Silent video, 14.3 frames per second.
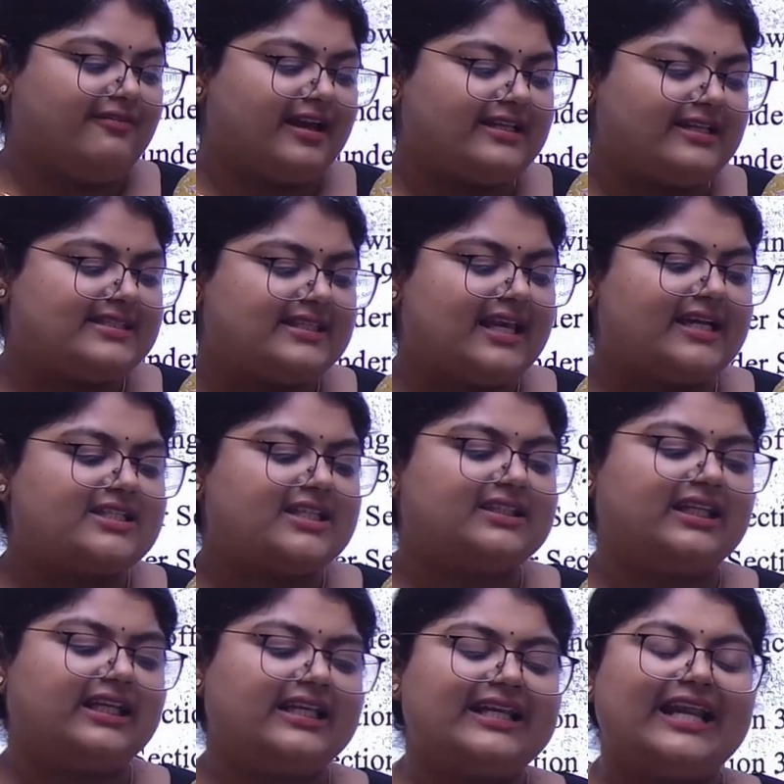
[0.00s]
and see, acha,
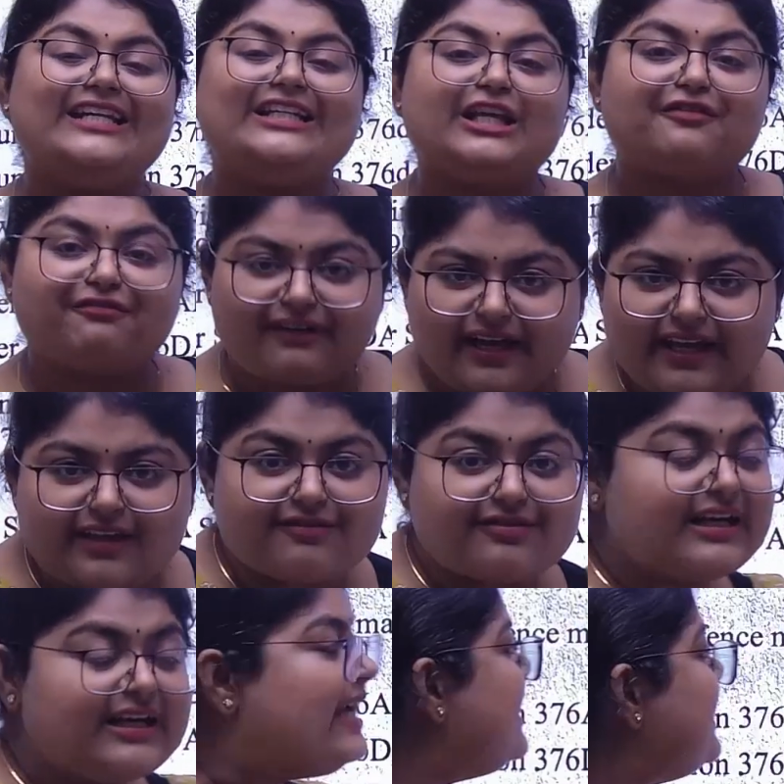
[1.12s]
395
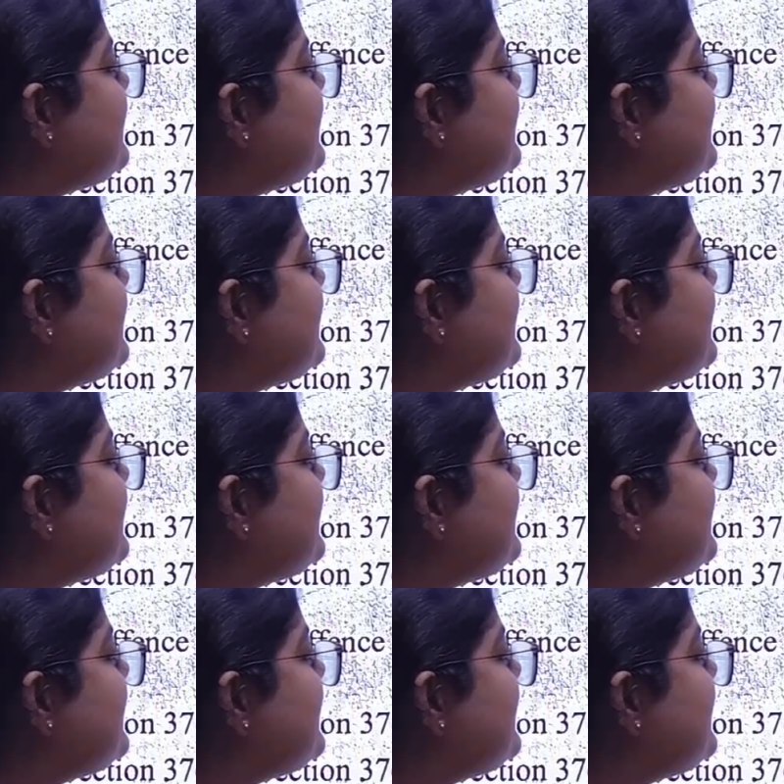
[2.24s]
is